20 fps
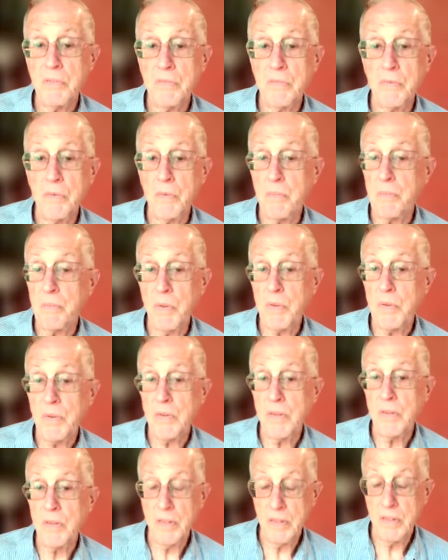for a murder
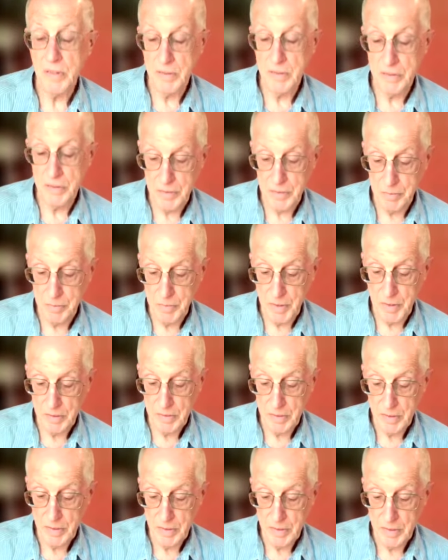that he didn't commit.
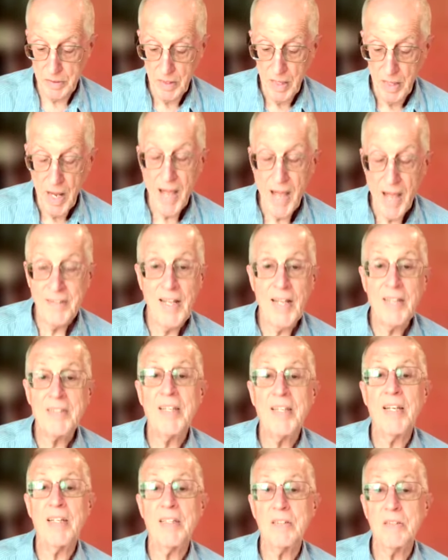And
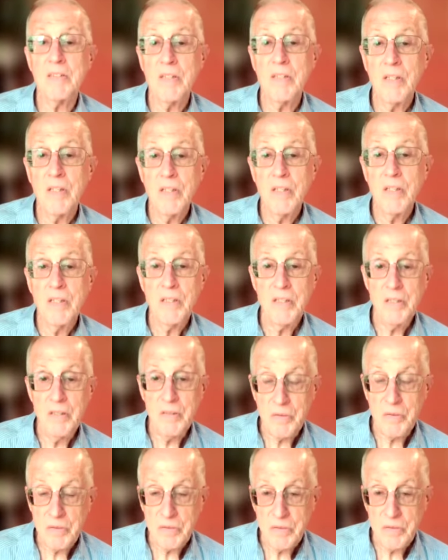that takes
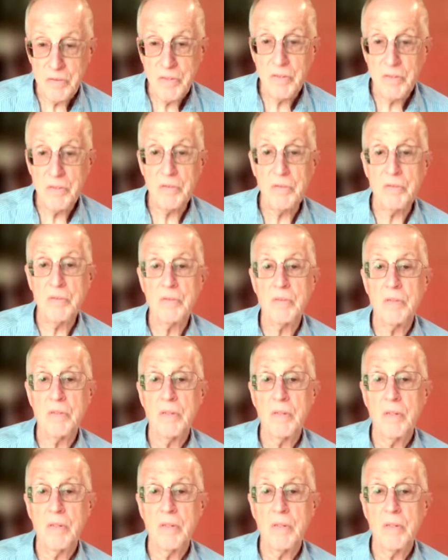years and years.